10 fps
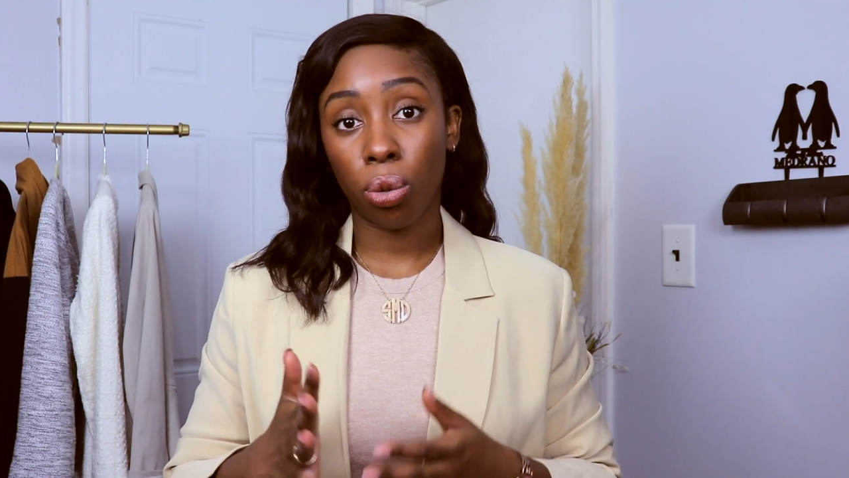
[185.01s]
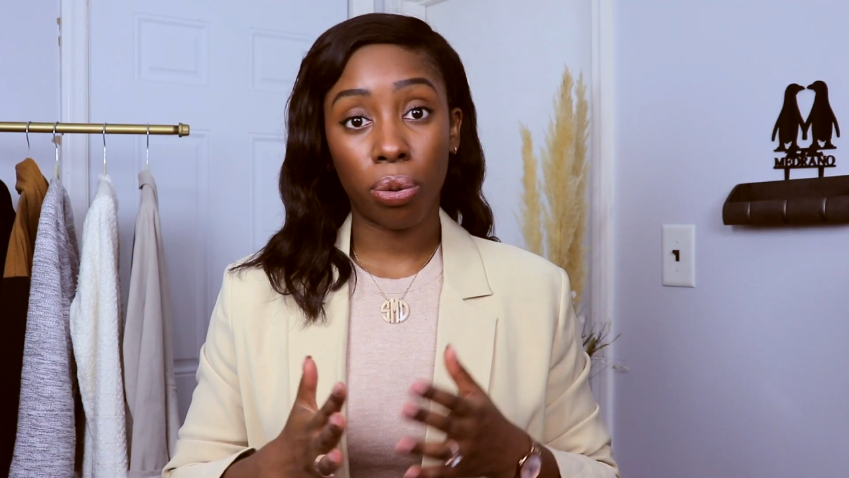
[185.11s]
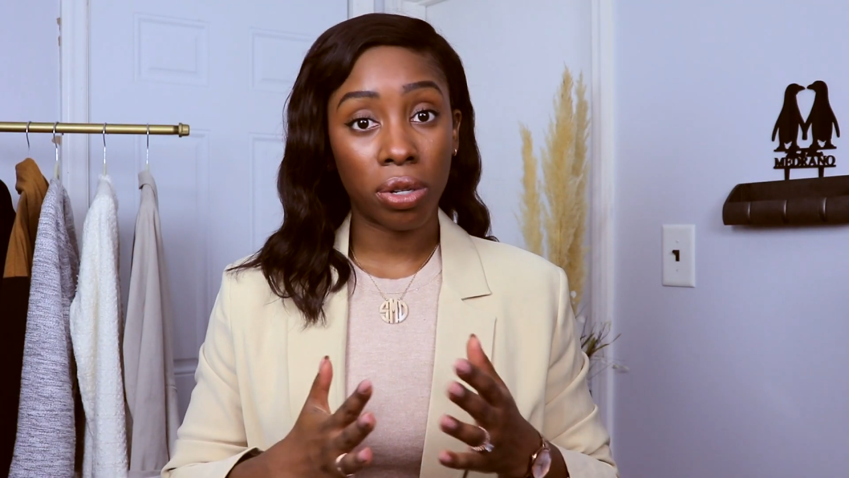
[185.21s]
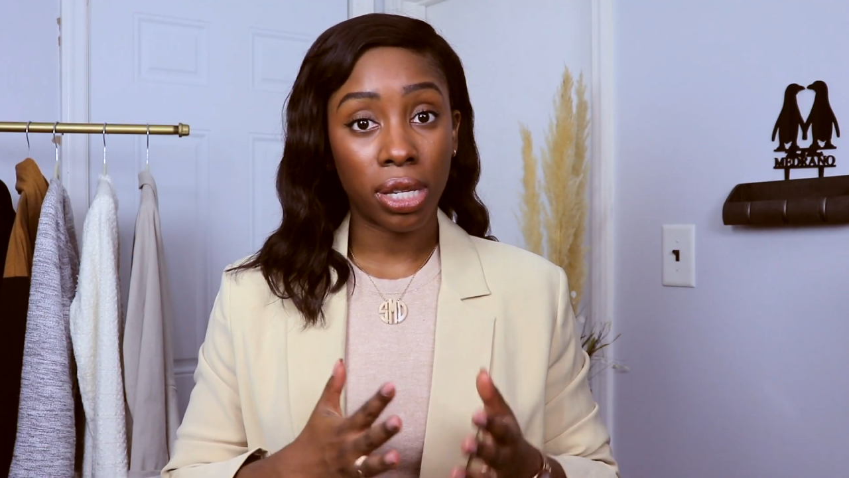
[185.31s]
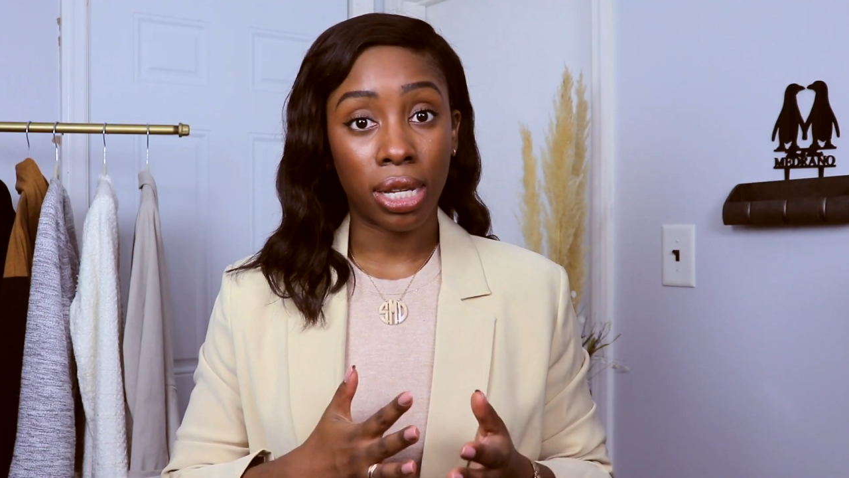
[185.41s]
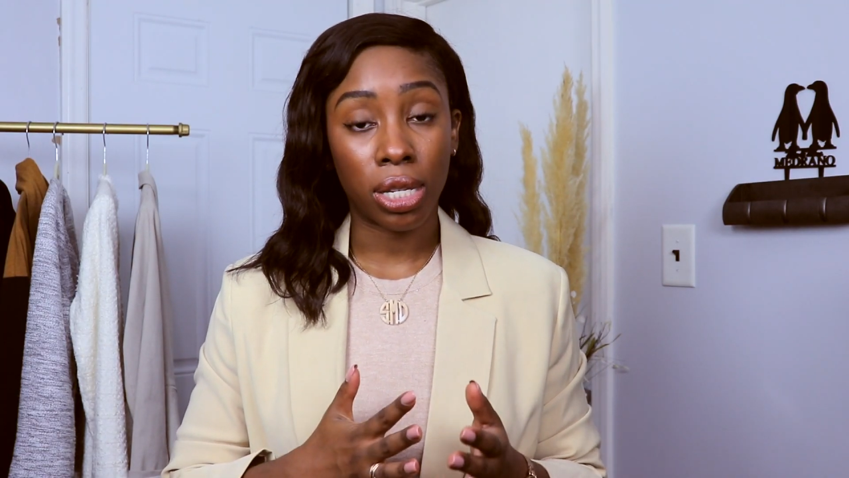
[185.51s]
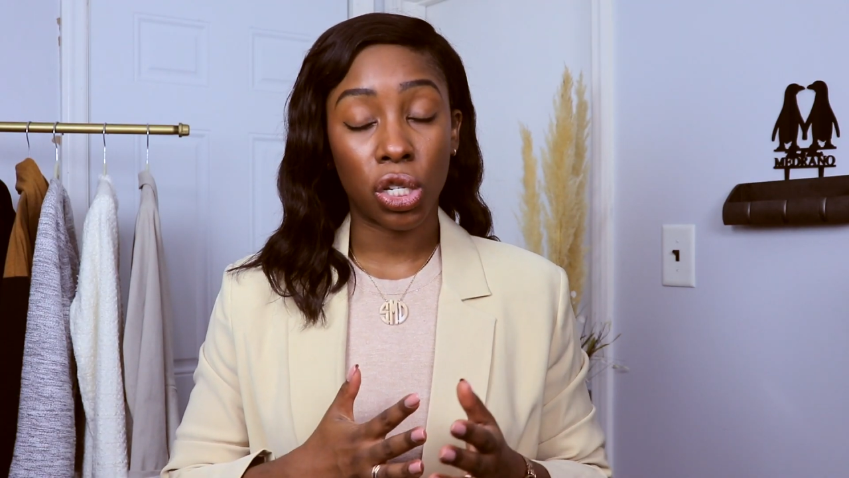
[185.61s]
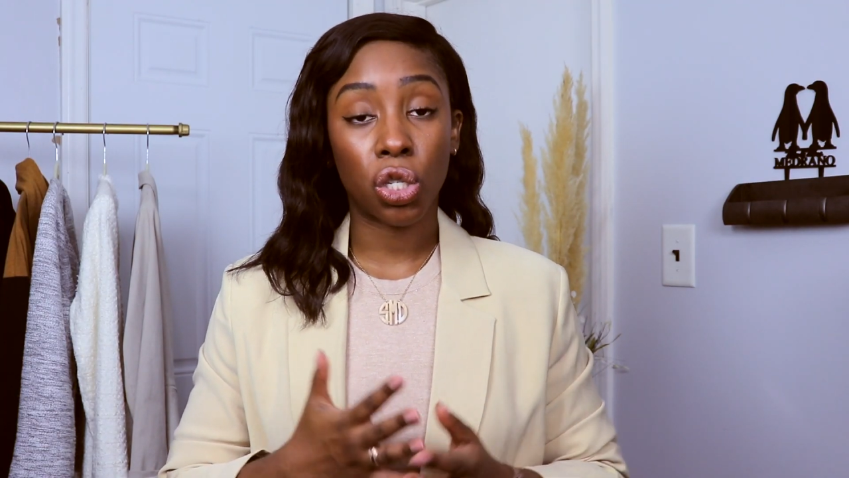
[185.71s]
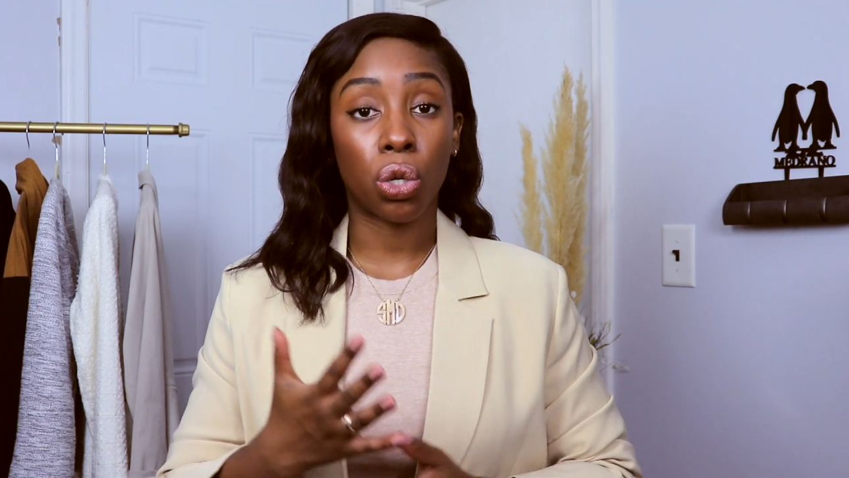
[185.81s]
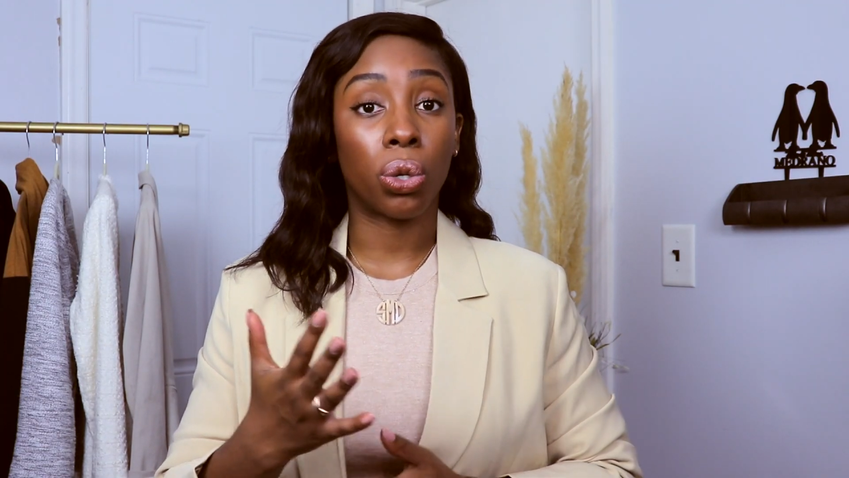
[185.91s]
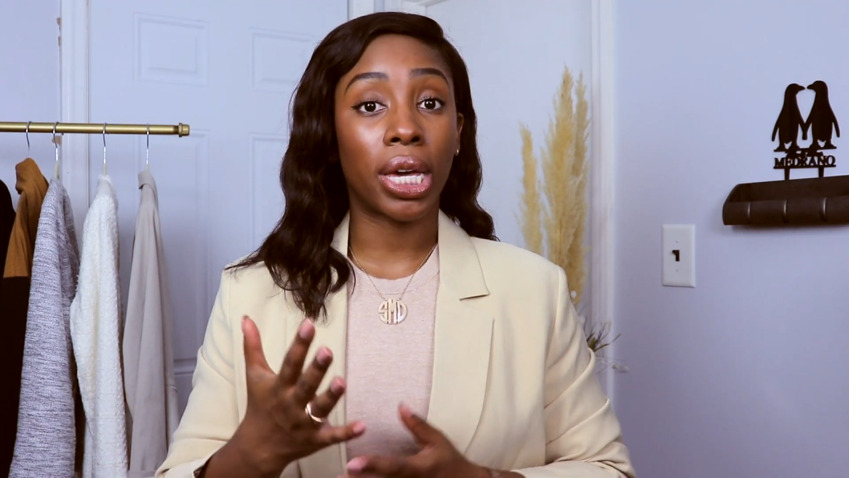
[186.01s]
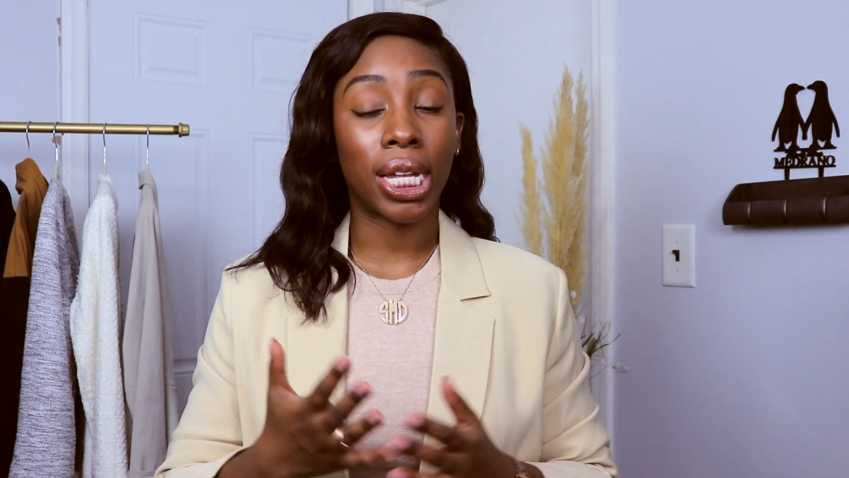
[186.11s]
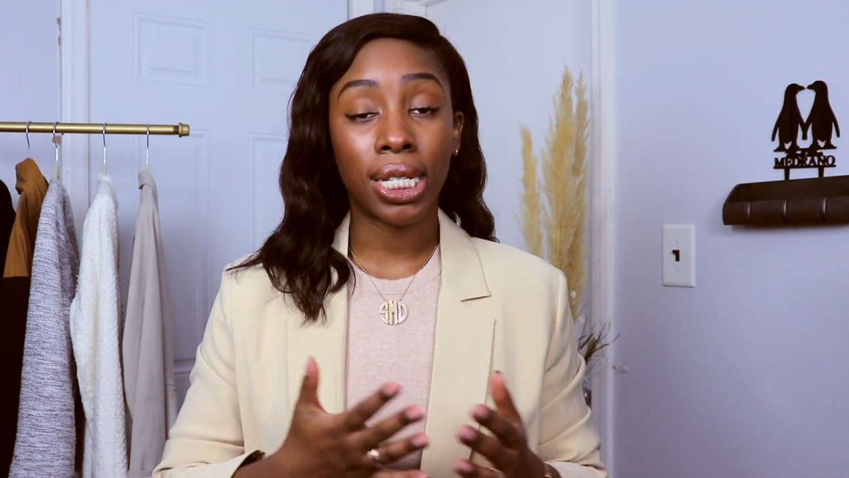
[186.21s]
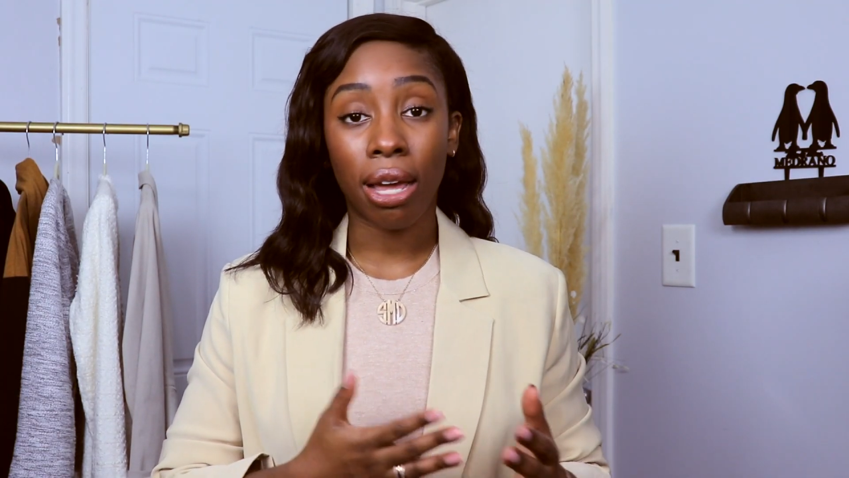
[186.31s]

the percentage, so you can